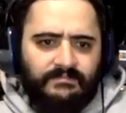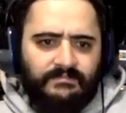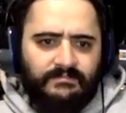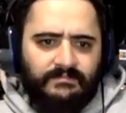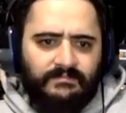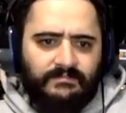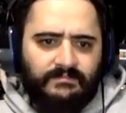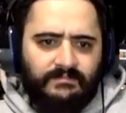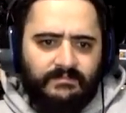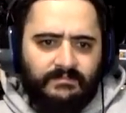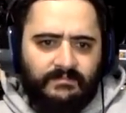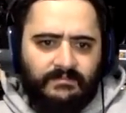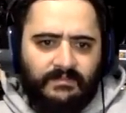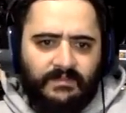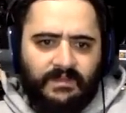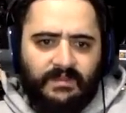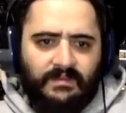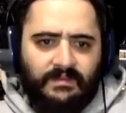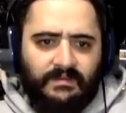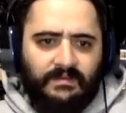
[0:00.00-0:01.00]

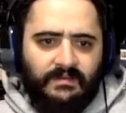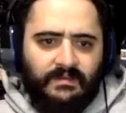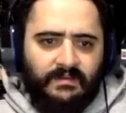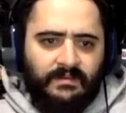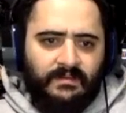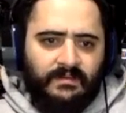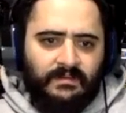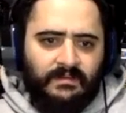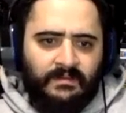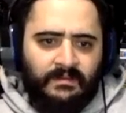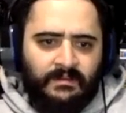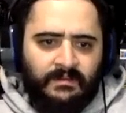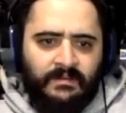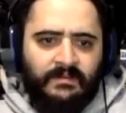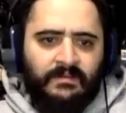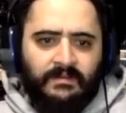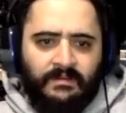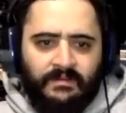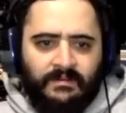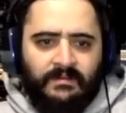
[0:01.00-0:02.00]

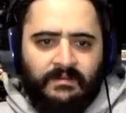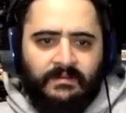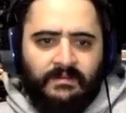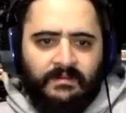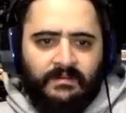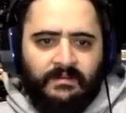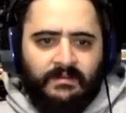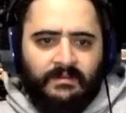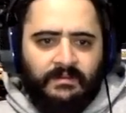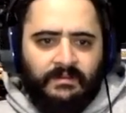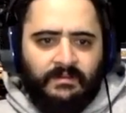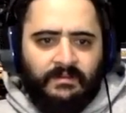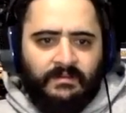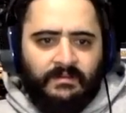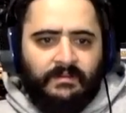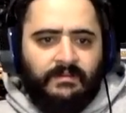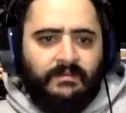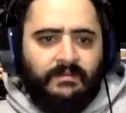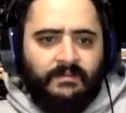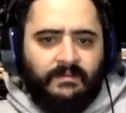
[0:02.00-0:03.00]

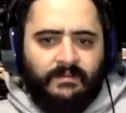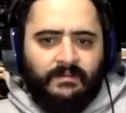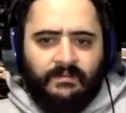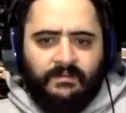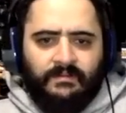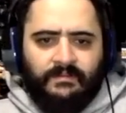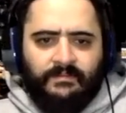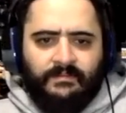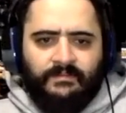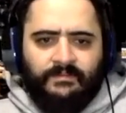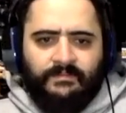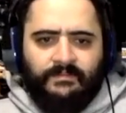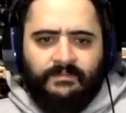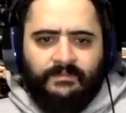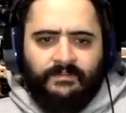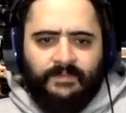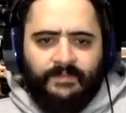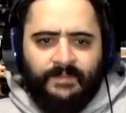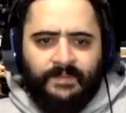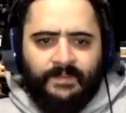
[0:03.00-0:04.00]

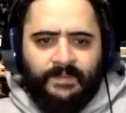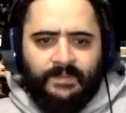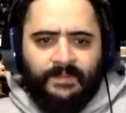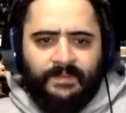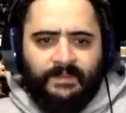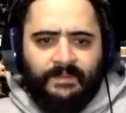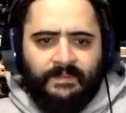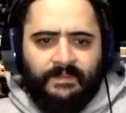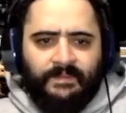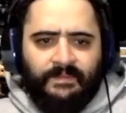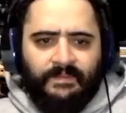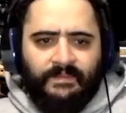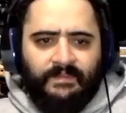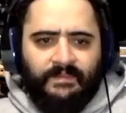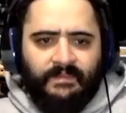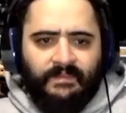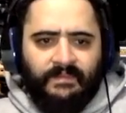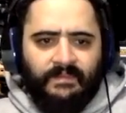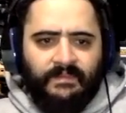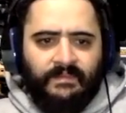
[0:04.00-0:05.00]

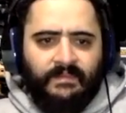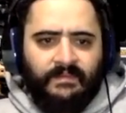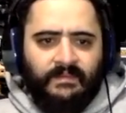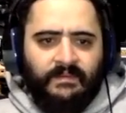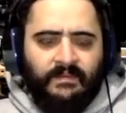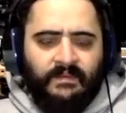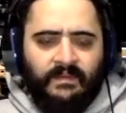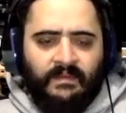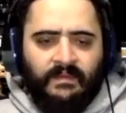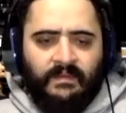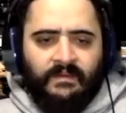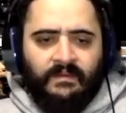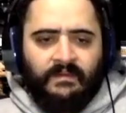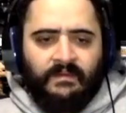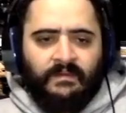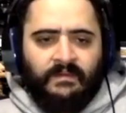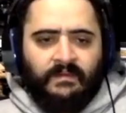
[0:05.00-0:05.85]
The person shown says nothing.